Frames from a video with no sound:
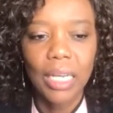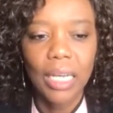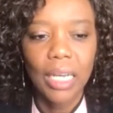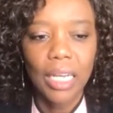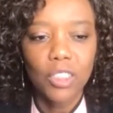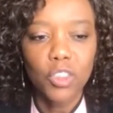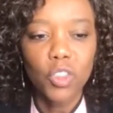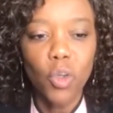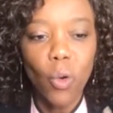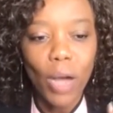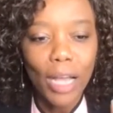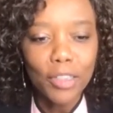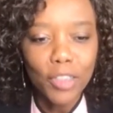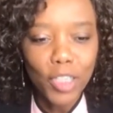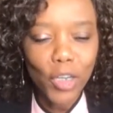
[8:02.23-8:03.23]
So
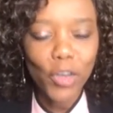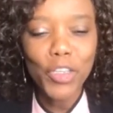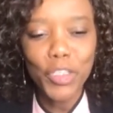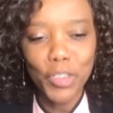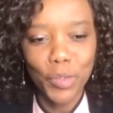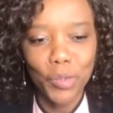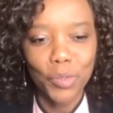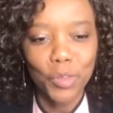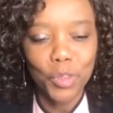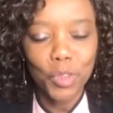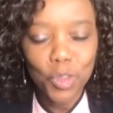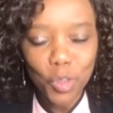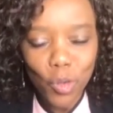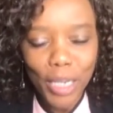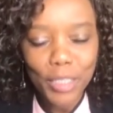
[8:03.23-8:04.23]
I dare you to
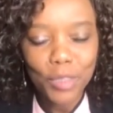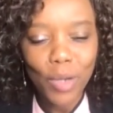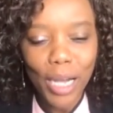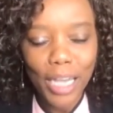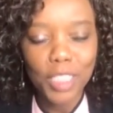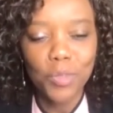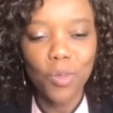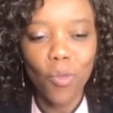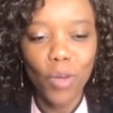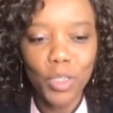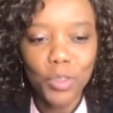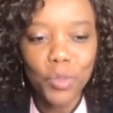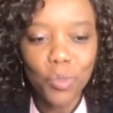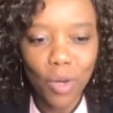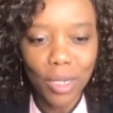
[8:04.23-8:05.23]
try to ask for what
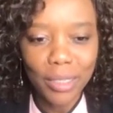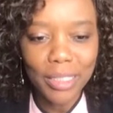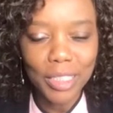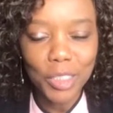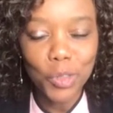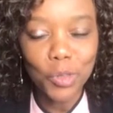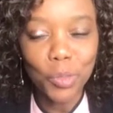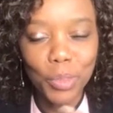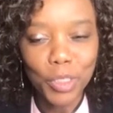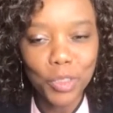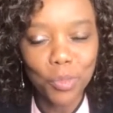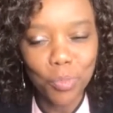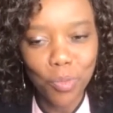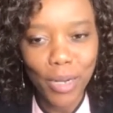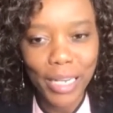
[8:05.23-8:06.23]
you want. You will be
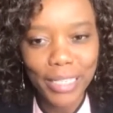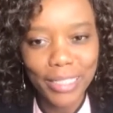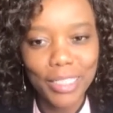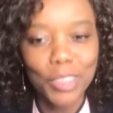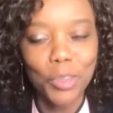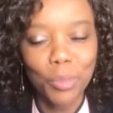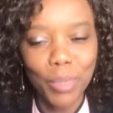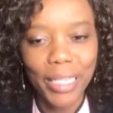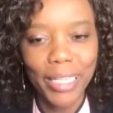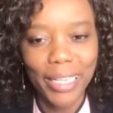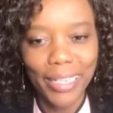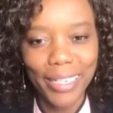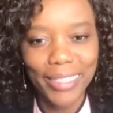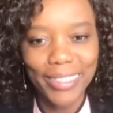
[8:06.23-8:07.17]
surprised, you may get it.